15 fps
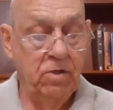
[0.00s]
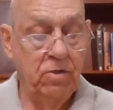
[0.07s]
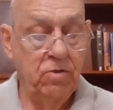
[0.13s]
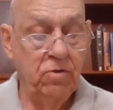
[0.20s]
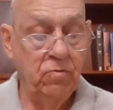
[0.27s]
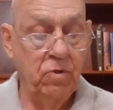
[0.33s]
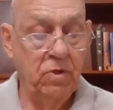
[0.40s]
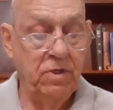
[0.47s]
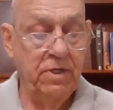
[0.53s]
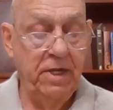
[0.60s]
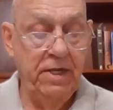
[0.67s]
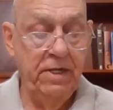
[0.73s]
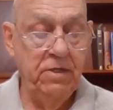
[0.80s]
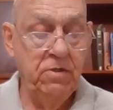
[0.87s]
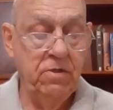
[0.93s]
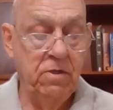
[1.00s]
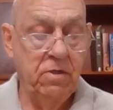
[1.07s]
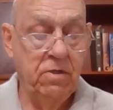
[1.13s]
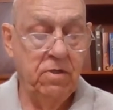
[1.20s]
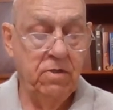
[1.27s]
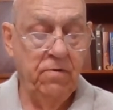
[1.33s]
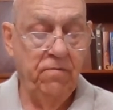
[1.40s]
you would need
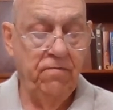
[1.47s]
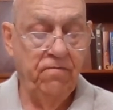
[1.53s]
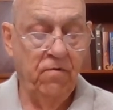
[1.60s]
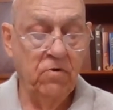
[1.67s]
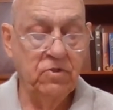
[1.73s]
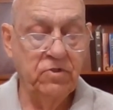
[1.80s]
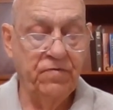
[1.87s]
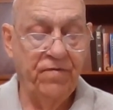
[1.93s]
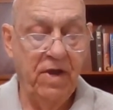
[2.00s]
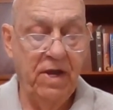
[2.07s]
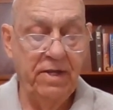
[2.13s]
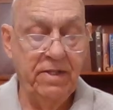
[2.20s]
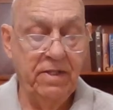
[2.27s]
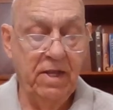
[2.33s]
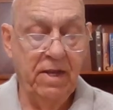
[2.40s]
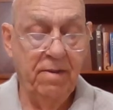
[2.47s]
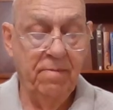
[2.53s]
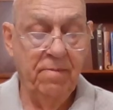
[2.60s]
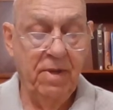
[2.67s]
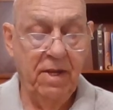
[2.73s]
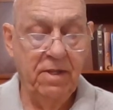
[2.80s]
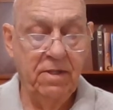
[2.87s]
to first find
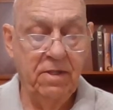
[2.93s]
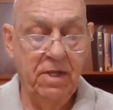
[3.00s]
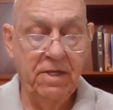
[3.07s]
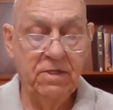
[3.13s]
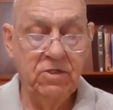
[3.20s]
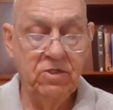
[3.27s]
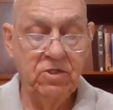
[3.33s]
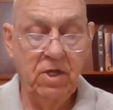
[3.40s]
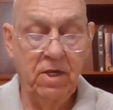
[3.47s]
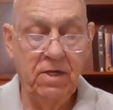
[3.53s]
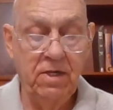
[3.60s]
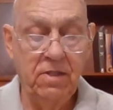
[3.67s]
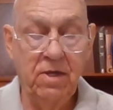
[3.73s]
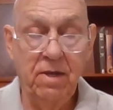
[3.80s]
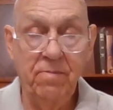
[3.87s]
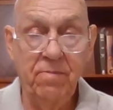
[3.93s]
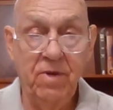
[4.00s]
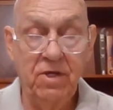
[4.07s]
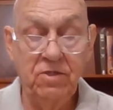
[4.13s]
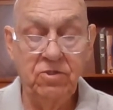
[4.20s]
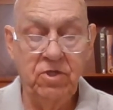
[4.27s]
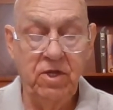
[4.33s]
them and then study them
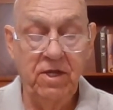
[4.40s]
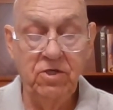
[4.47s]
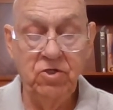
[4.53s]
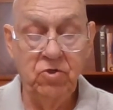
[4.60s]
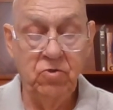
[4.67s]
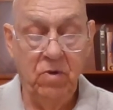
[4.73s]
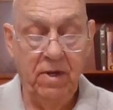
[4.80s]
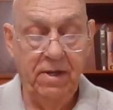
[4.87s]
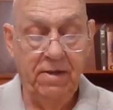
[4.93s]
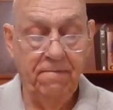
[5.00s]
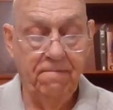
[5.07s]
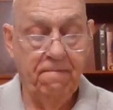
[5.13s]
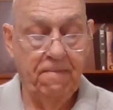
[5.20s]
as history.